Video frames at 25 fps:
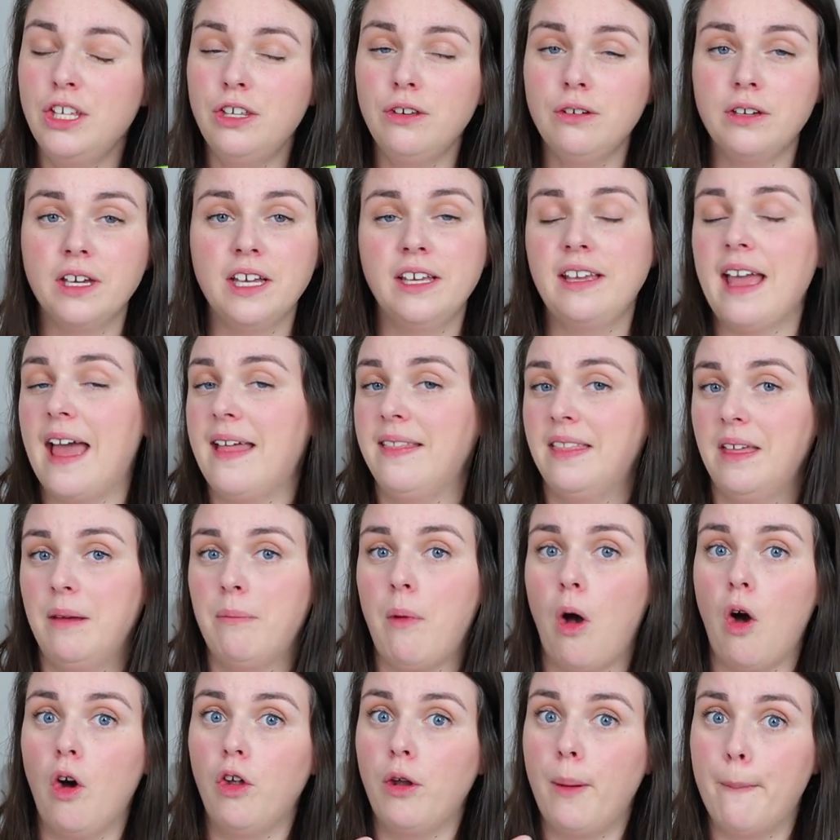You can get
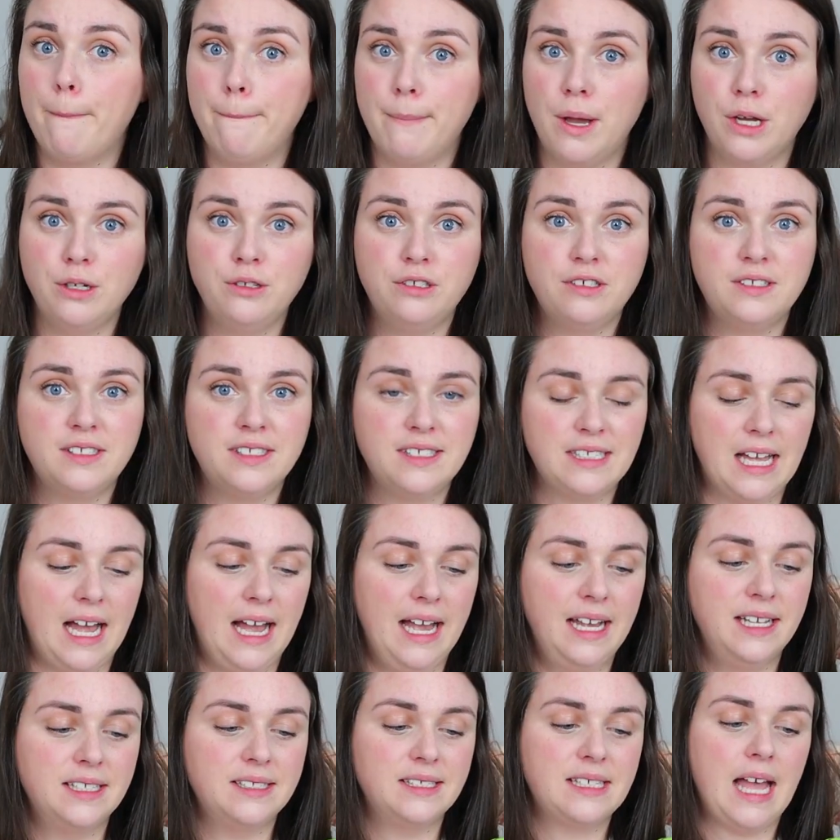them on most
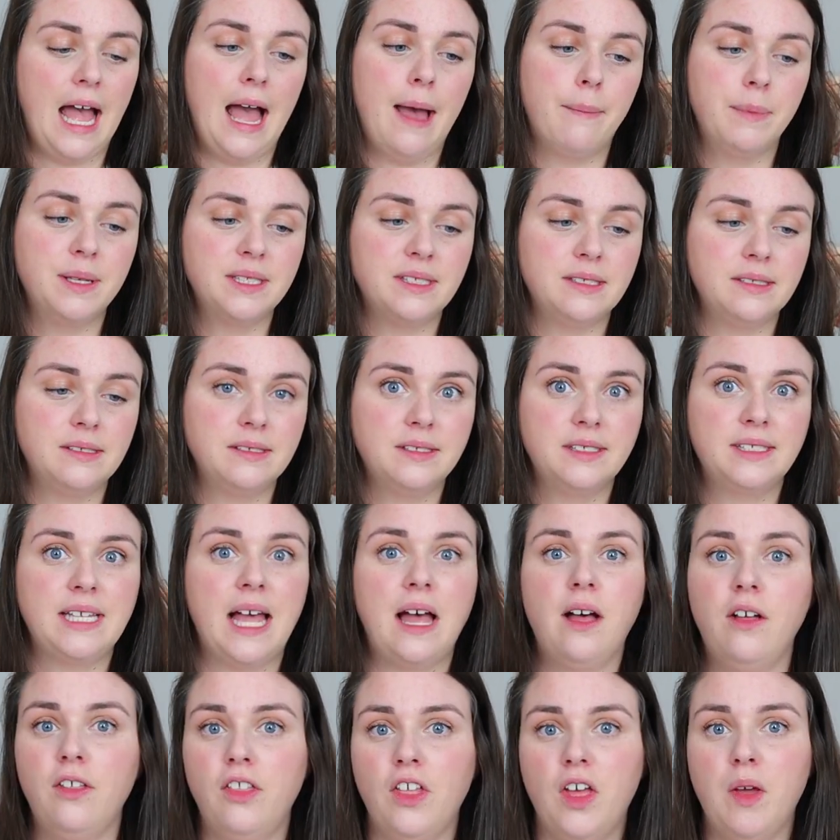sites. Amazon
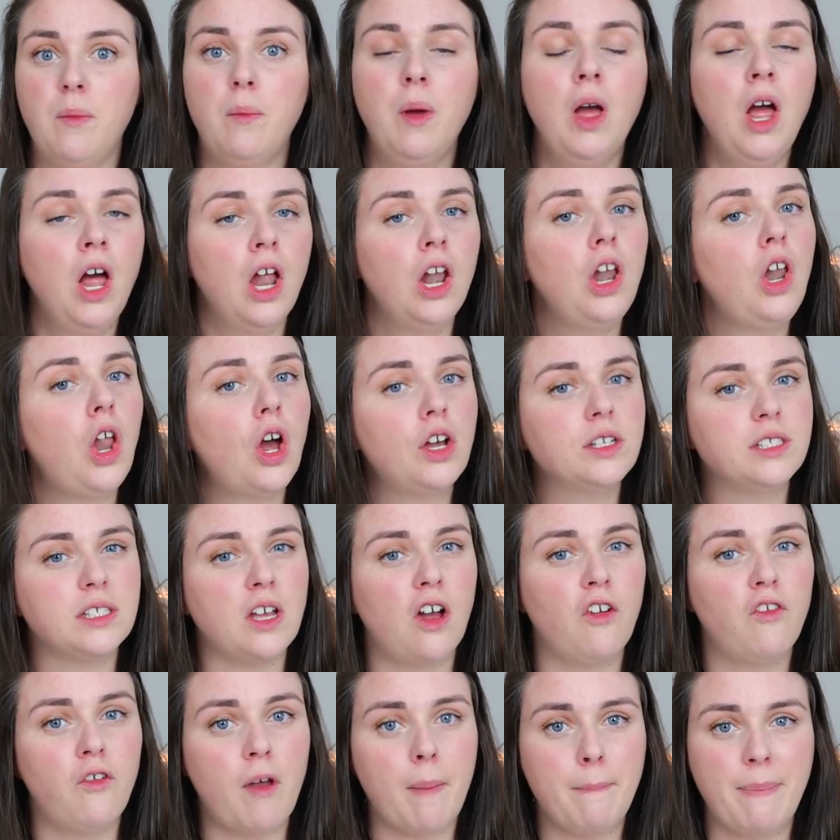sell them. Lots
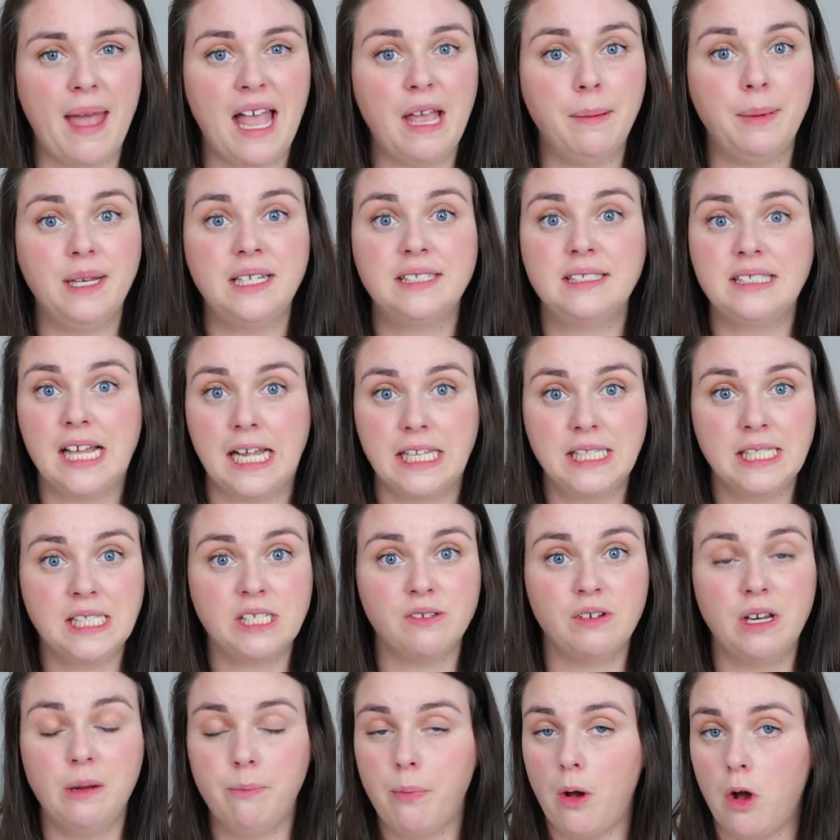of baby
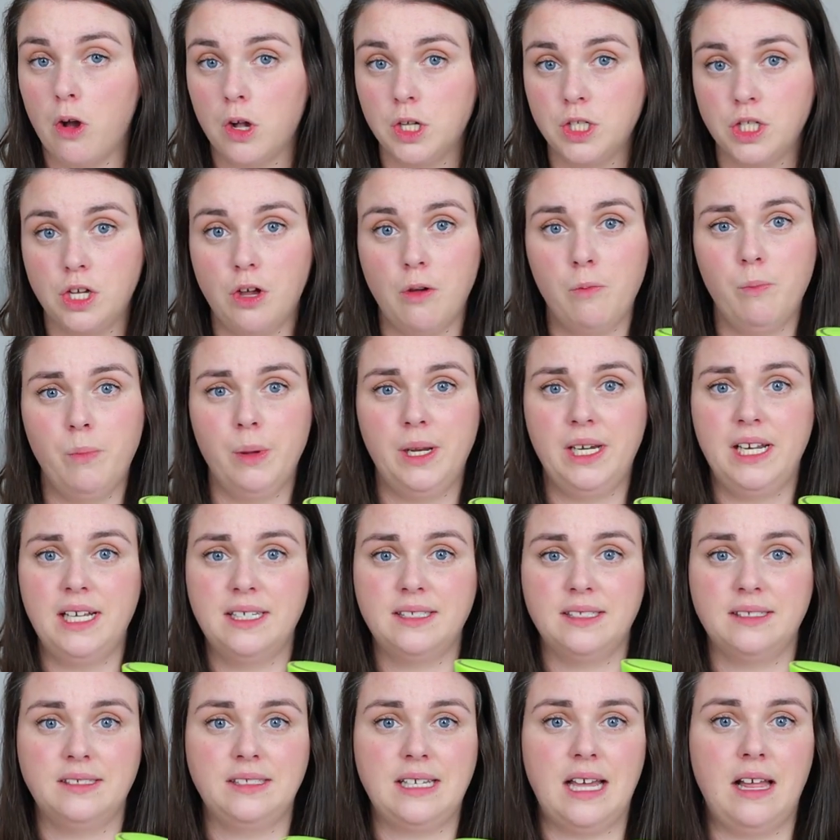sensory box
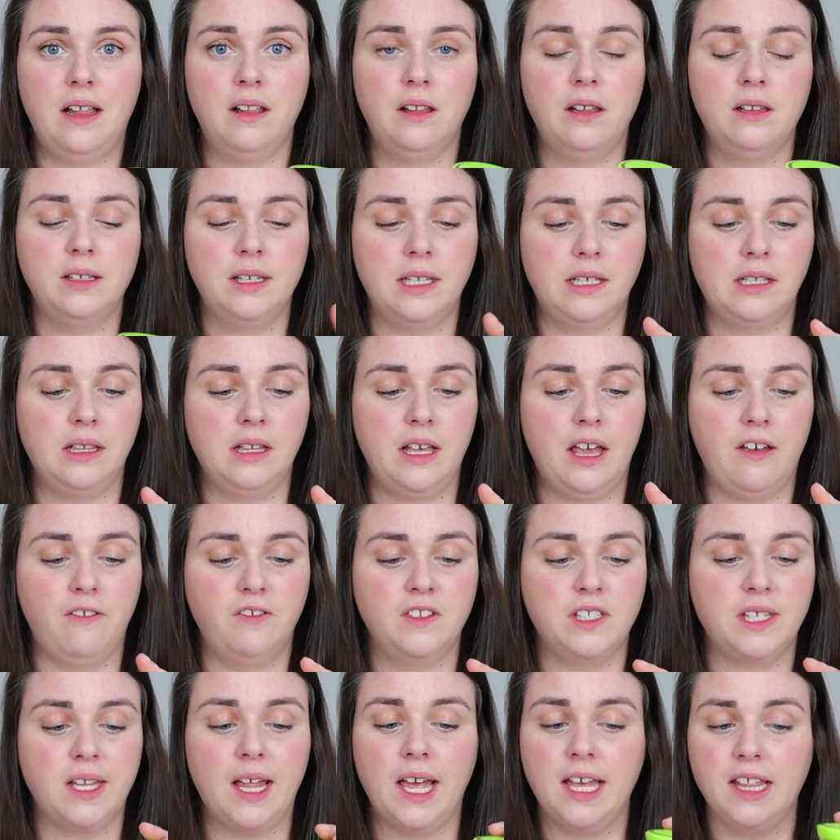companies sell little
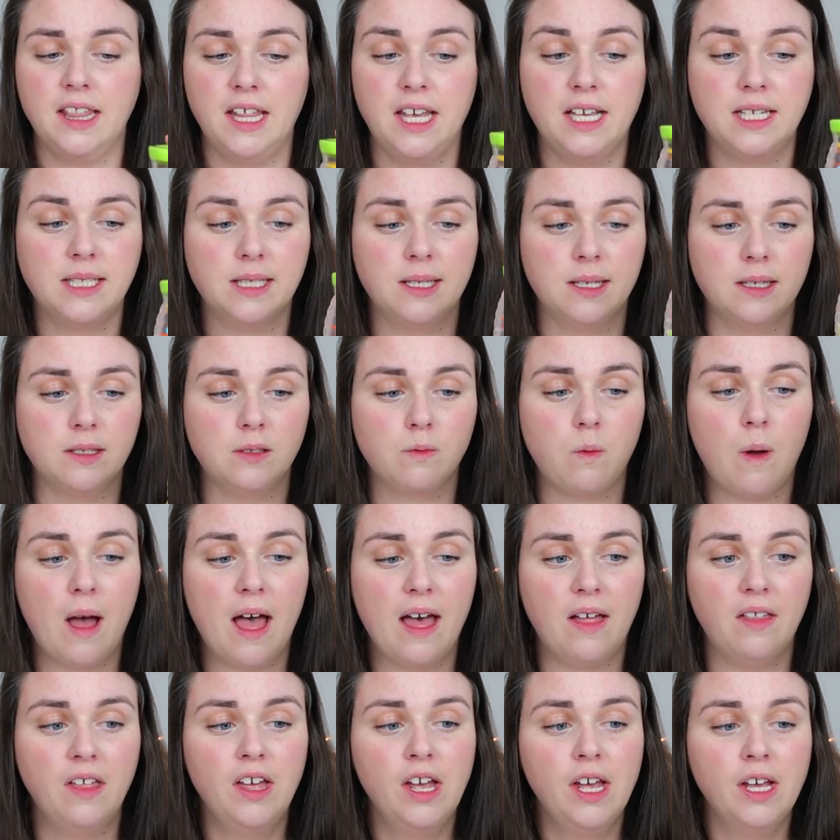gifts like this as
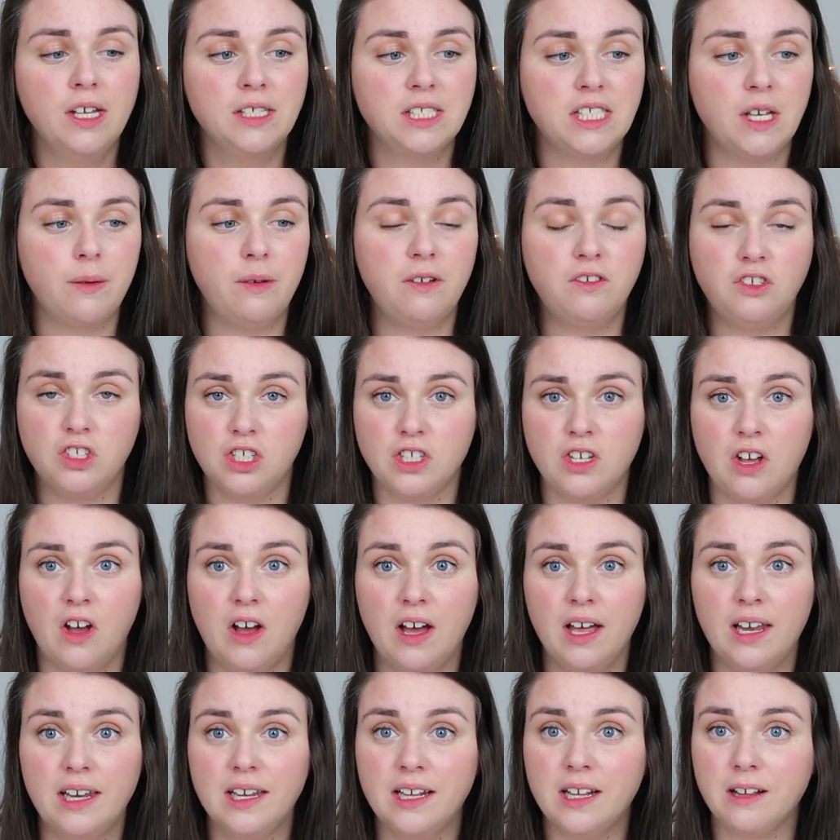well. So we've just
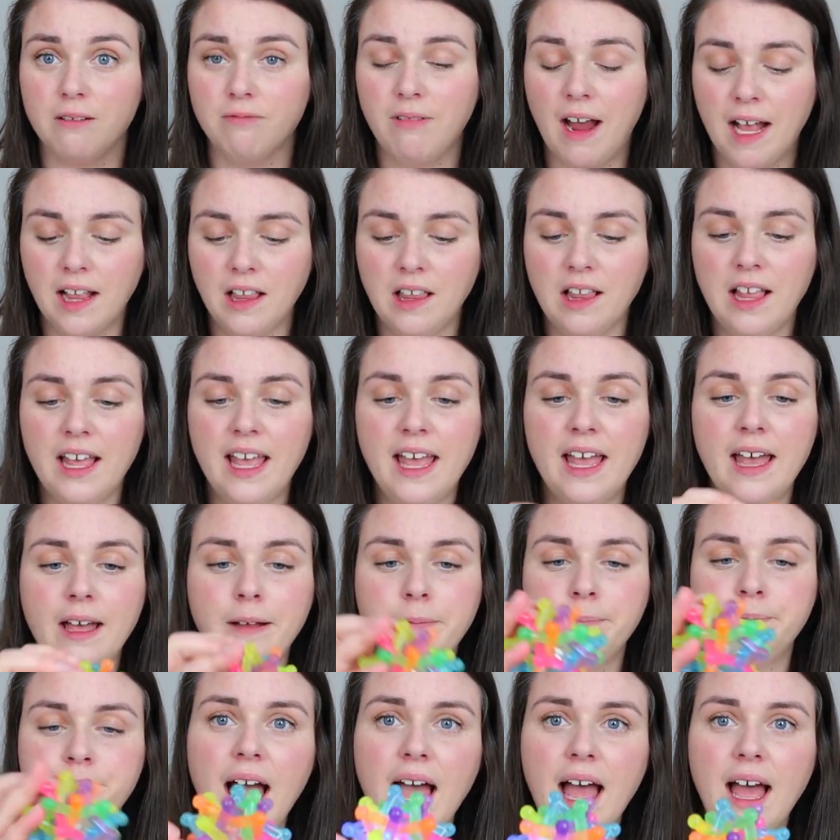got a little rattle
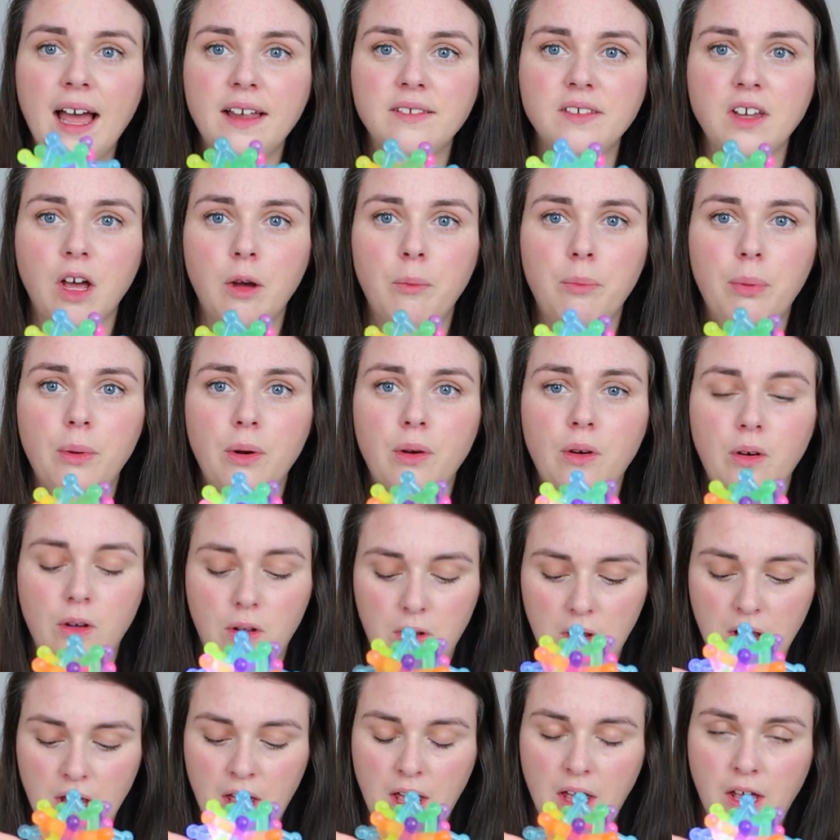here and a
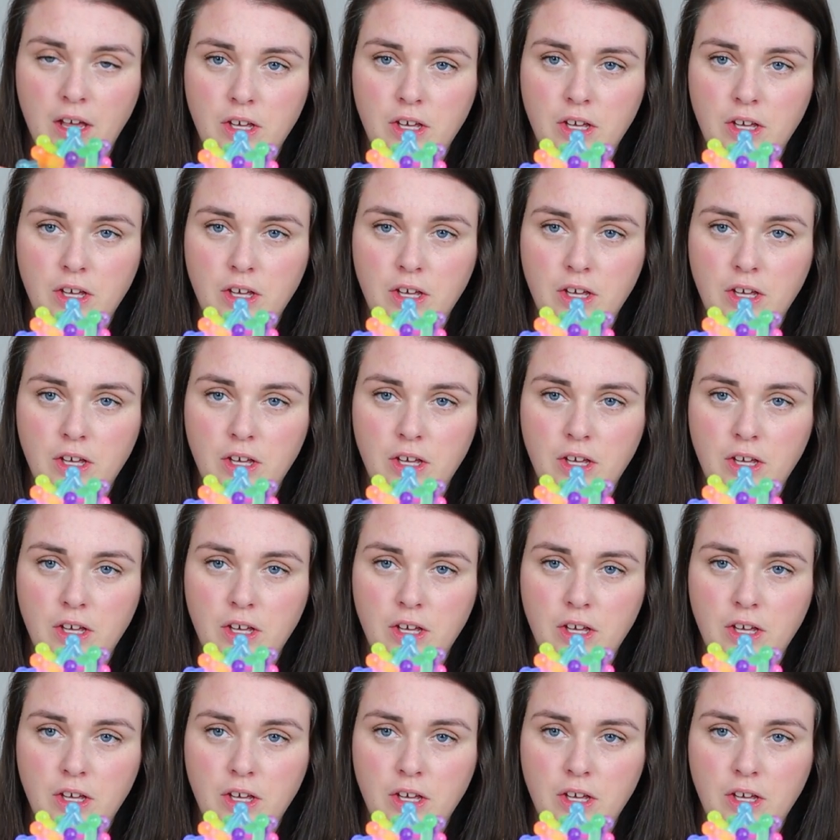ball.